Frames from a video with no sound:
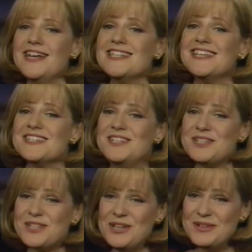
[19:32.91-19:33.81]
And he says,
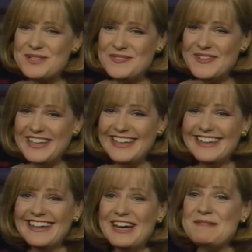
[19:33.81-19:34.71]
excuse me,
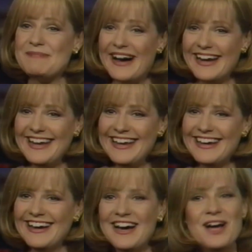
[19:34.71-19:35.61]
Bonnie?
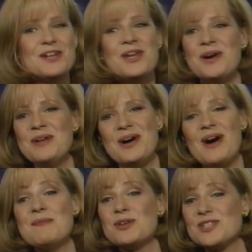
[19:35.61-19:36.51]
No,
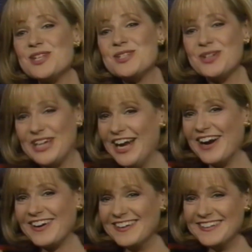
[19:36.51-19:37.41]
I'm her sister,
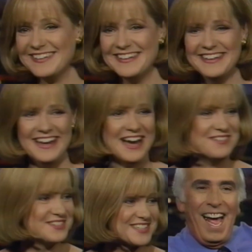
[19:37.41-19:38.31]
Carol.
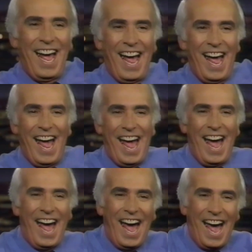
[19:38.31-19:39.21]

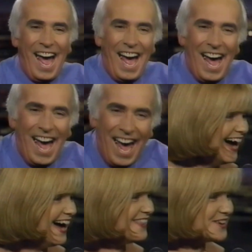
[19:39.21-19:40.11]
I mean,
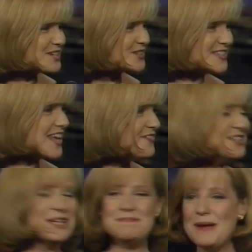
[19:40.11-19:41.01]
there's
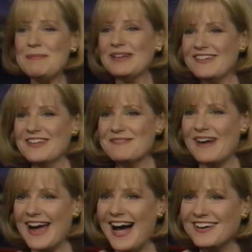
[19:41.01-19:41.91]
17 people living in
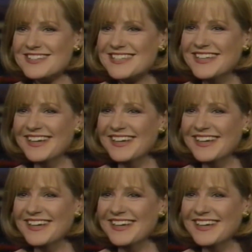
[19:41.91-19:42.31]
my house.